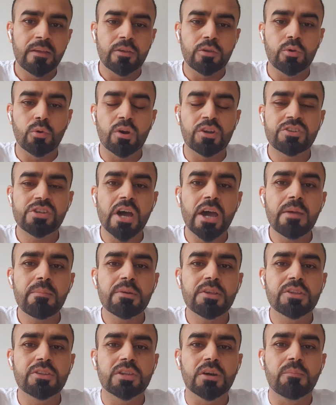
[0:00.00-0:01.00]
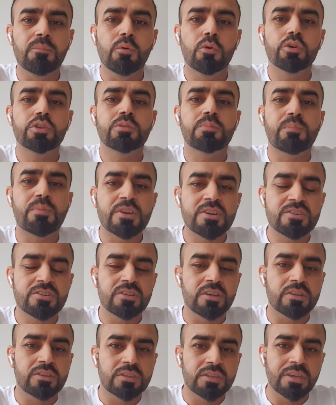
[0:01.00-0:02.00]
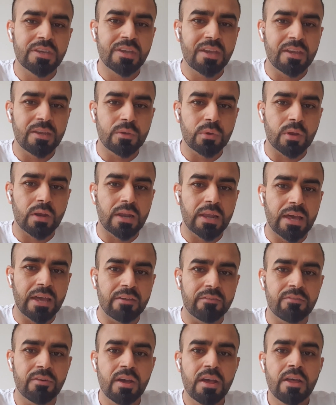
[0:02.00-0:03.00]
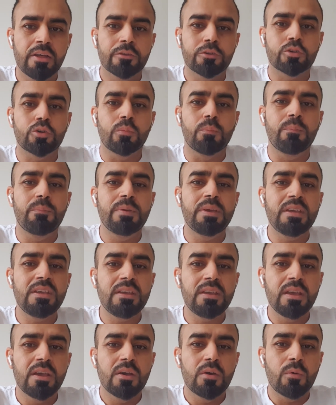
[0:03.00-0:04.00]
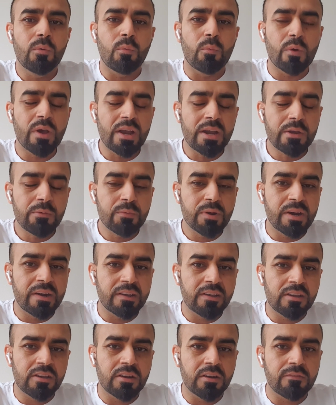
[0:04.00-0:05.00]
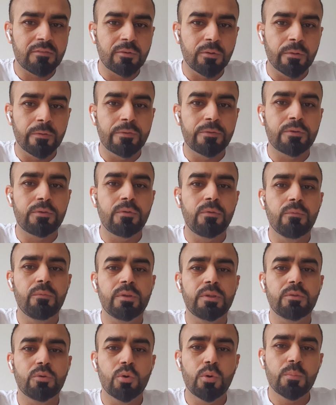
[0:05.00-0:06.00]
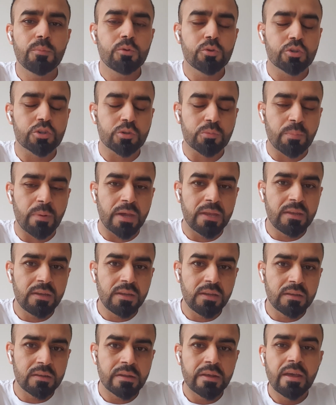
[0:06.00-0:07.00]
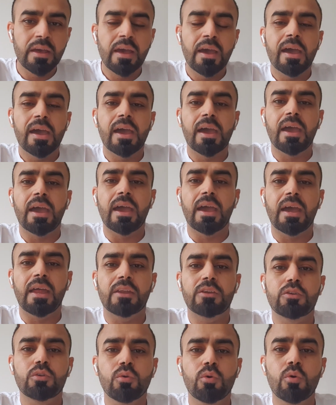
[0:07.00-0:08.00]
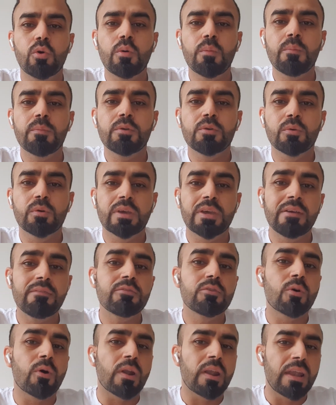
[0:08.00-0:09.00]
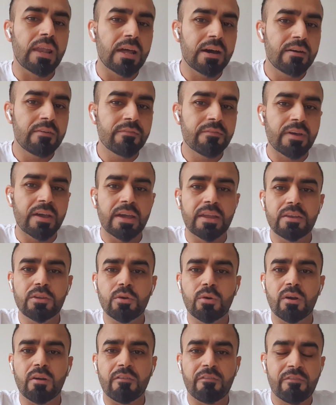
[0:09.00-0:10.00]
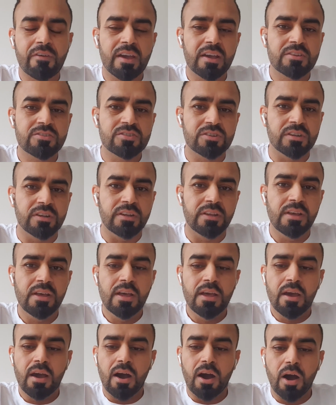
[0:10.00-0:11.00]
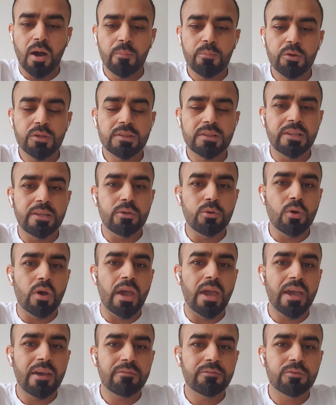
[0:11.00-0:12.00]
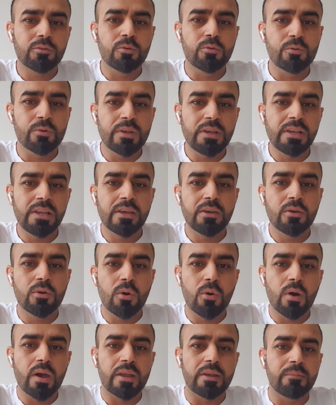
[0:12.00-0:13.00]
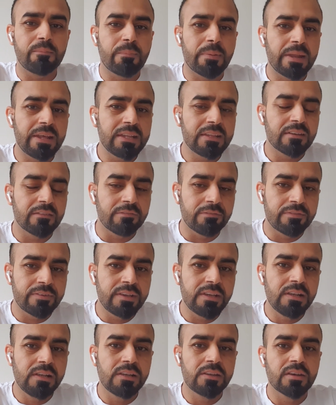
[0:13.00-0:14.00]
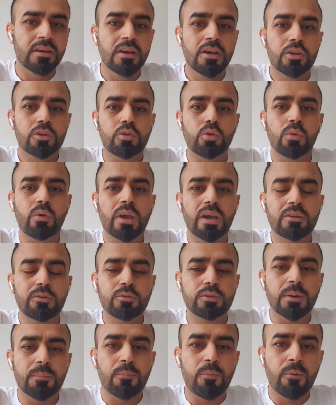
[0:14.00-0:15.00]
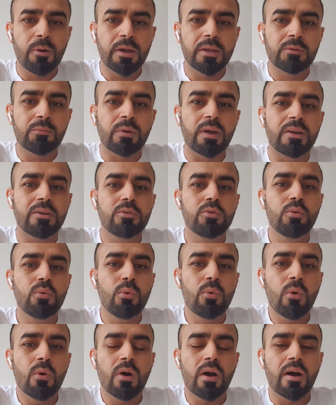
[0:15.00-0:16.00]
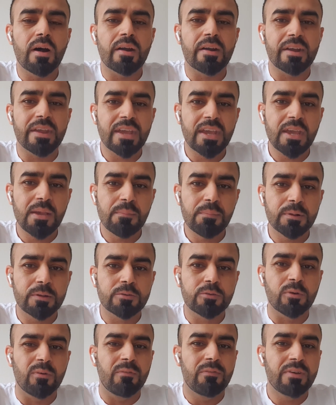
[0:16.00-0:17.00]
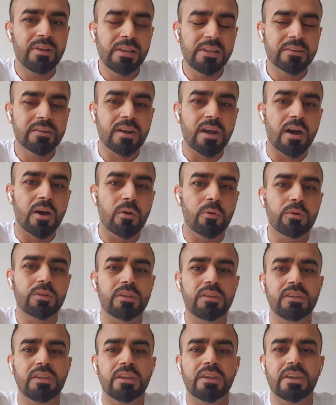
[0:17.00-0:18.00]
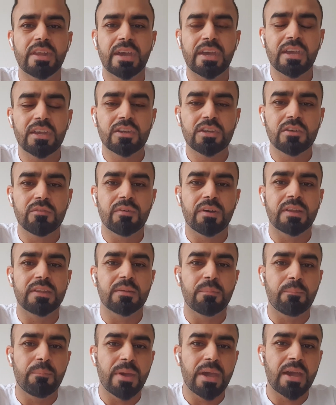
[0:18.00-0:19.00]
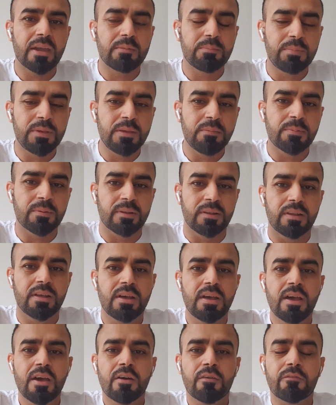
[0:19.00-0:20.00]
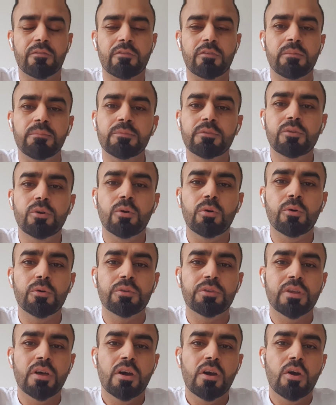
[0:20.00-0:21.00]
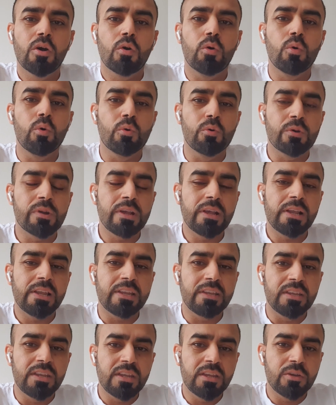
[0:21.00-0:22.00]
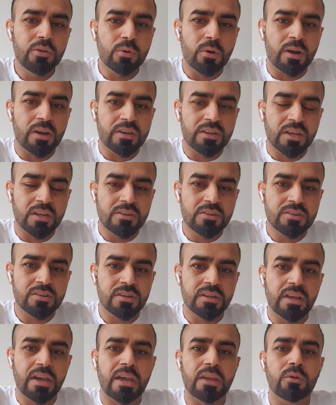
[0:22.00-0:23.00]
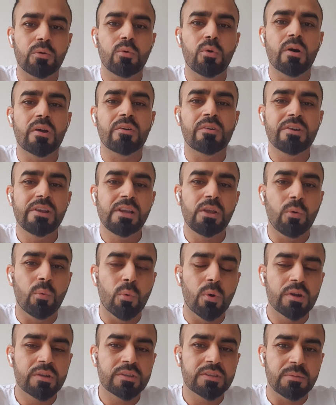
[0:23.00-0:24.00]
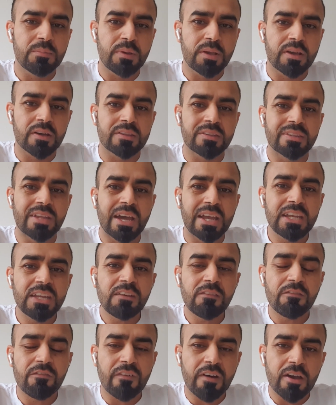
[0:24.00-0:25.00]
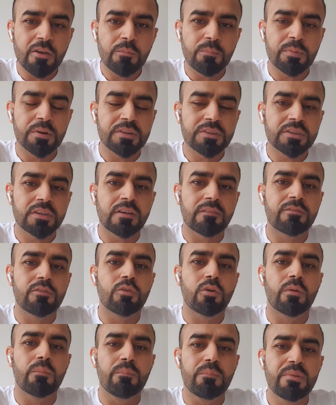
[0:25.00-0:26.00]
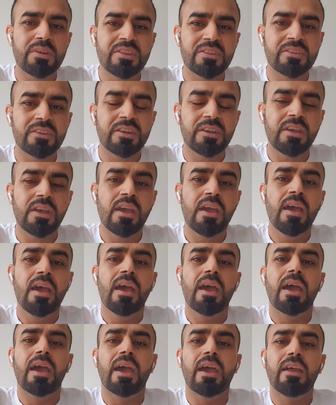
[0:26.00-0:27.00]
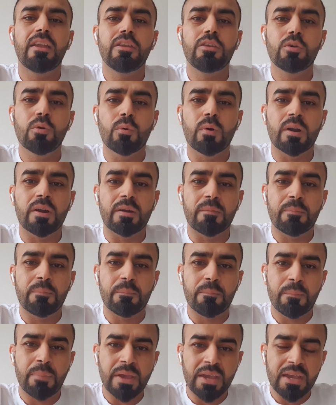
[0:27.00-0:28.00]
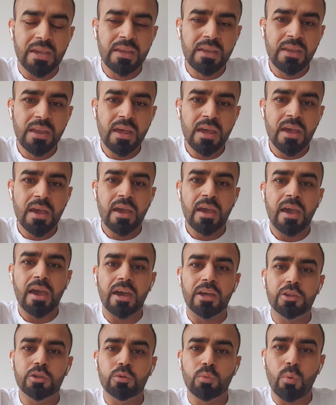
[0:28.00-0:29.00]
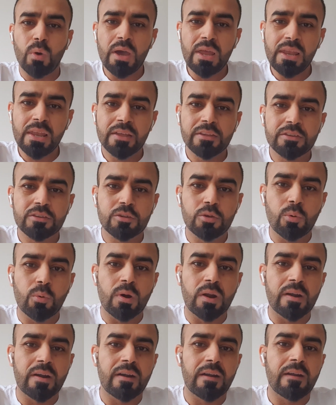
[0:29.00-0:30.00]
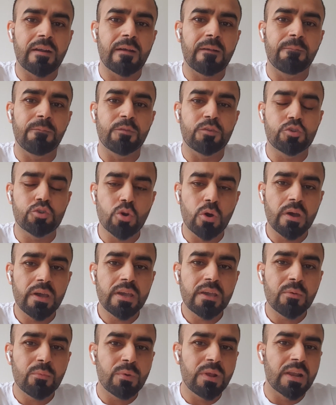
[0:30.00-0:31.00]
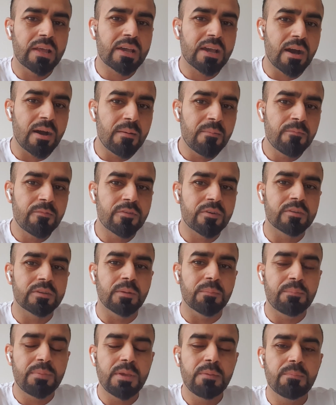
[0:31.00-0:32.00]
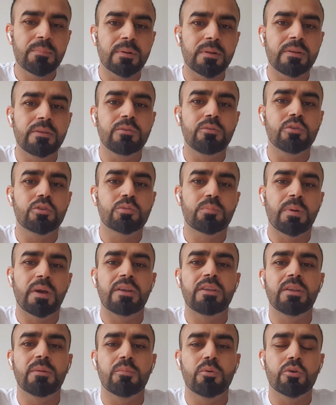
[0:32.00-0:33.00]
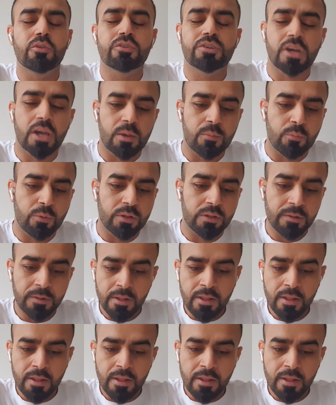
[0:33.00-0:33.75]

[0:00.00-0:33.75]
Your time is the most precious thing in your life. So be very, very careful with whom you spend it and to whom you give your love and your affection. Obviously, you have to really go and play the field to get to the point where you are able to filter out the negative and the bad people from those who really need your attention and who are really worthy, because 95% of your misery and your pain as well as your joy will come from the people you spend the most time with.